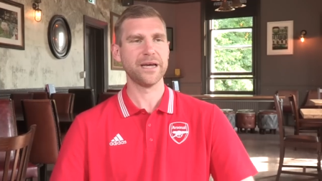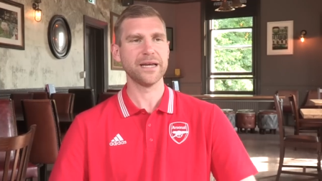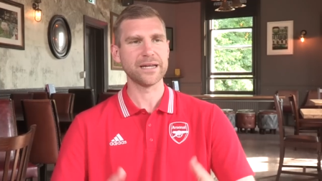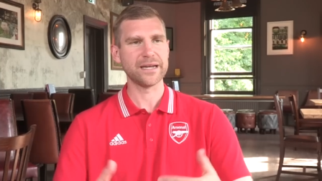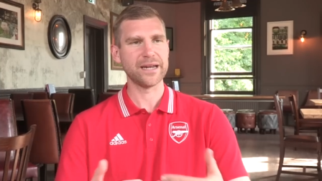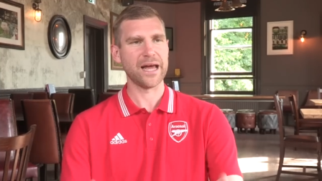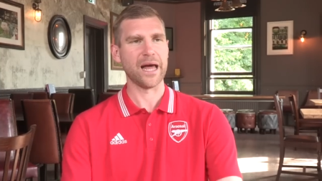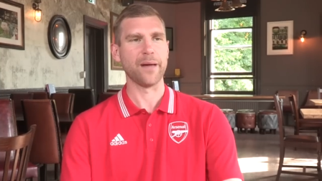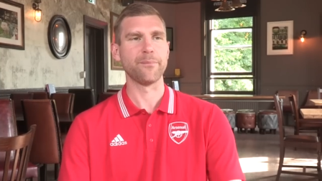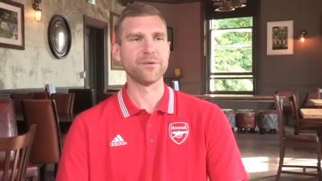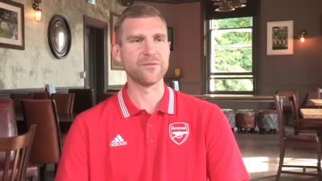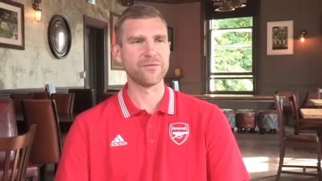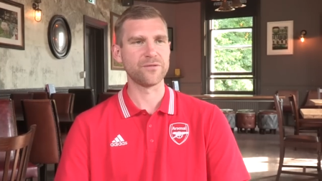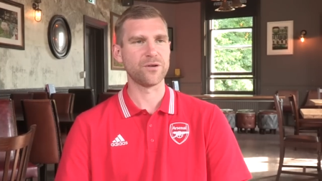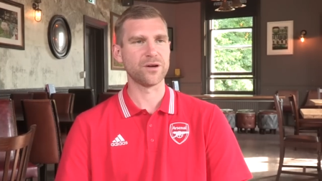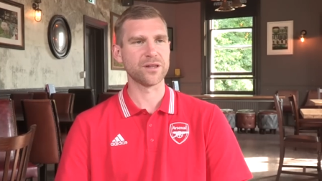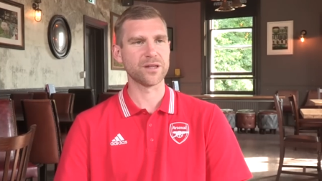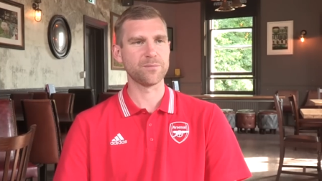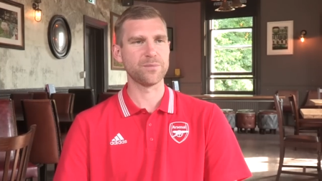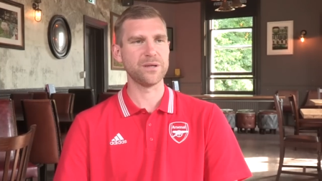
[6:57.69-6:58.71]
making it happen for
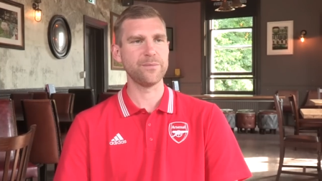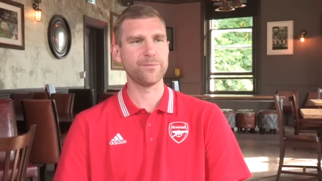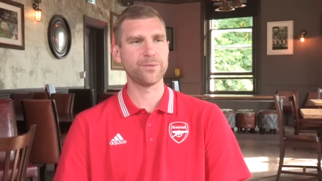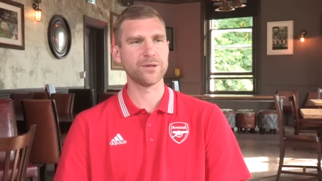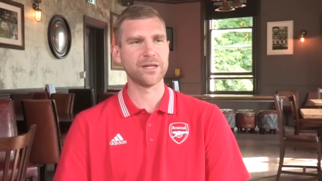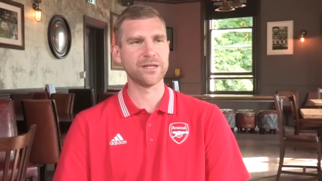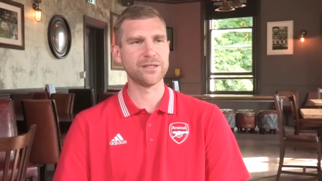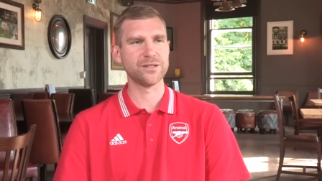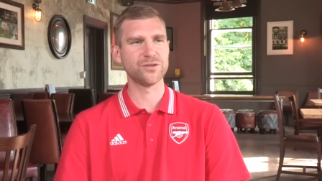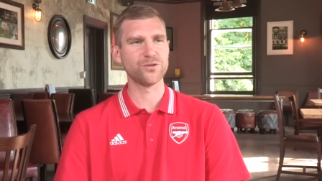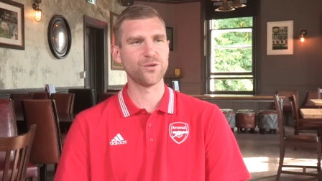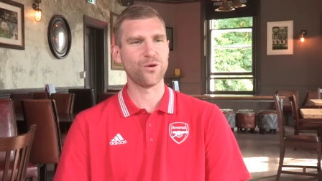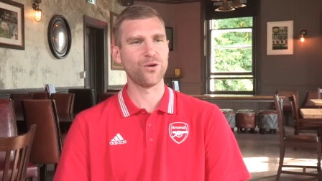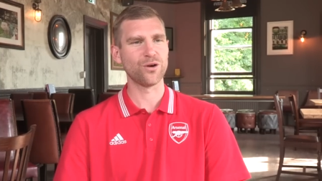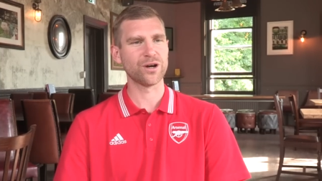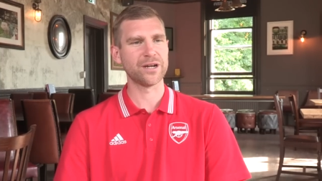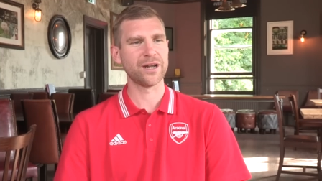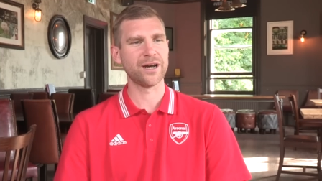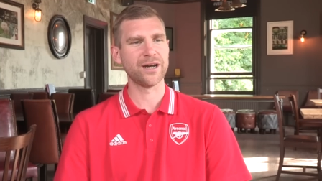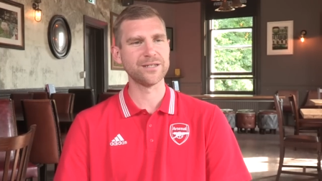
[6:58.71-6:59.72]
other people, and to
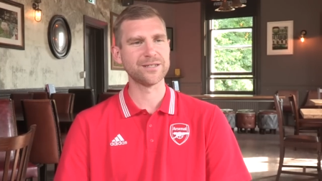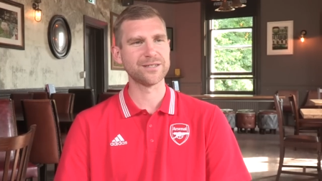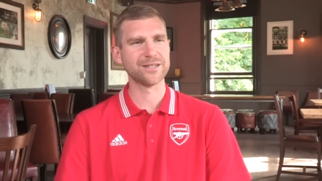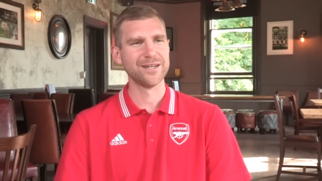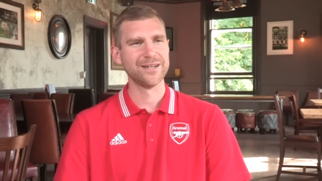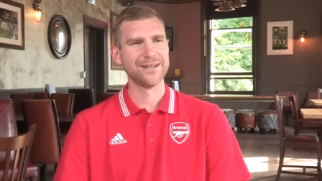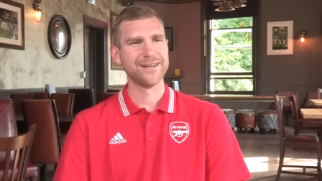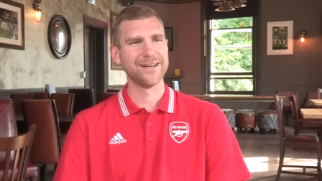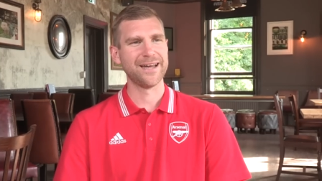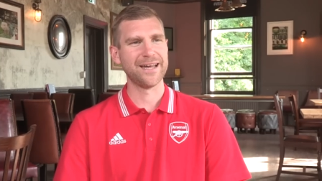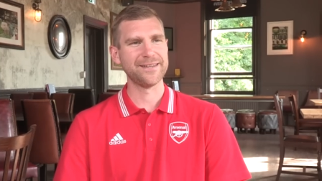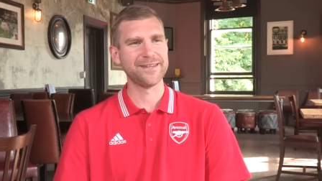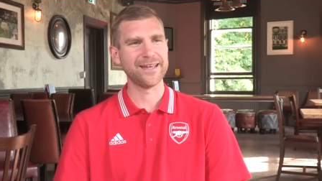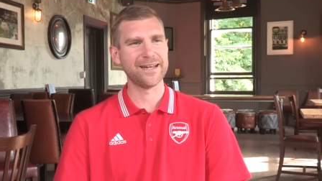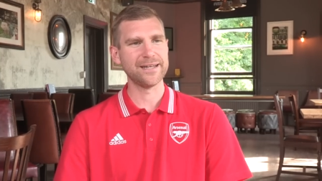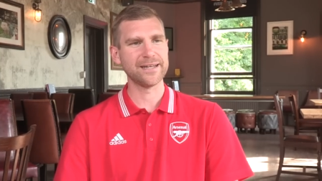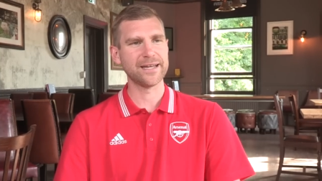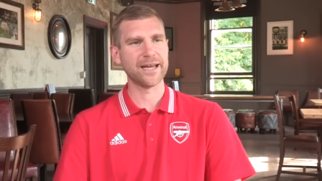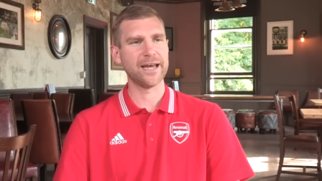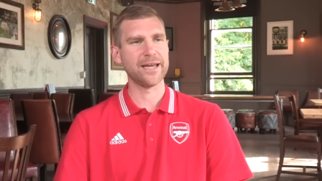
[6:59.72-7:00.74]
organize and
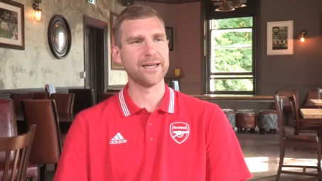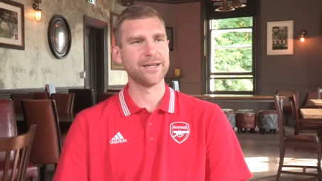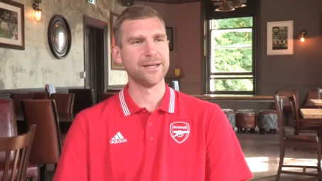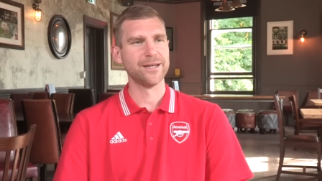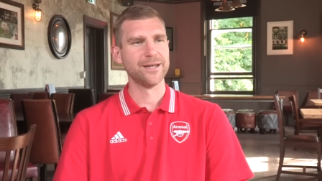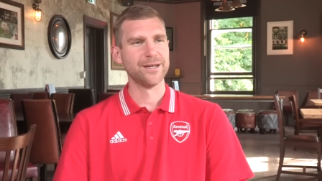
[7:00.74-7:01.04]
delegate,